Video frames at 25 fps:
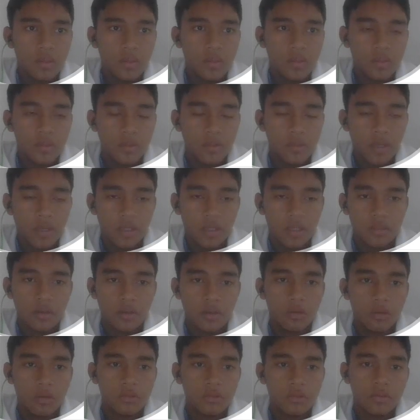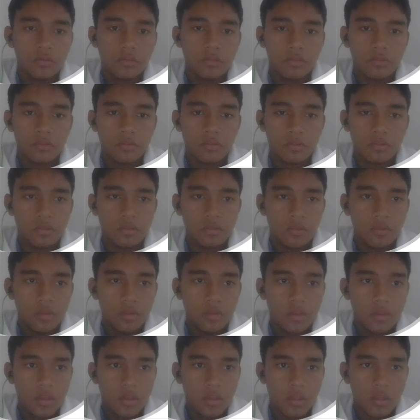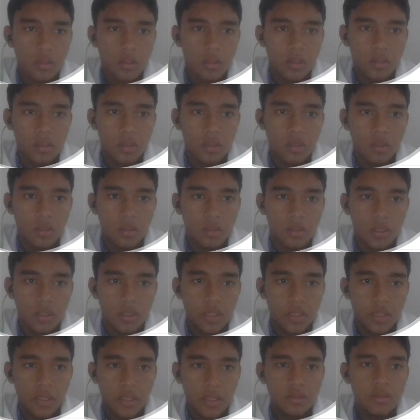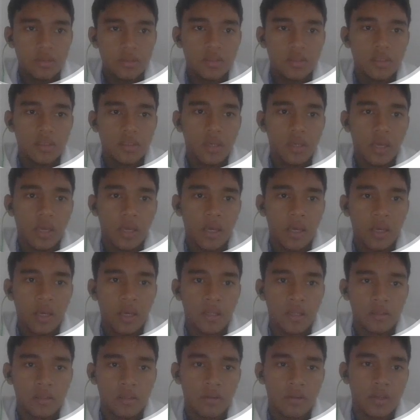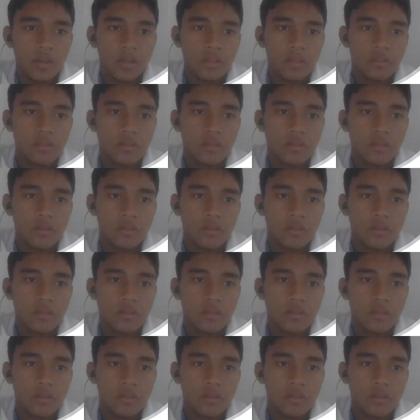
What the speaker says: you can go to test and connect to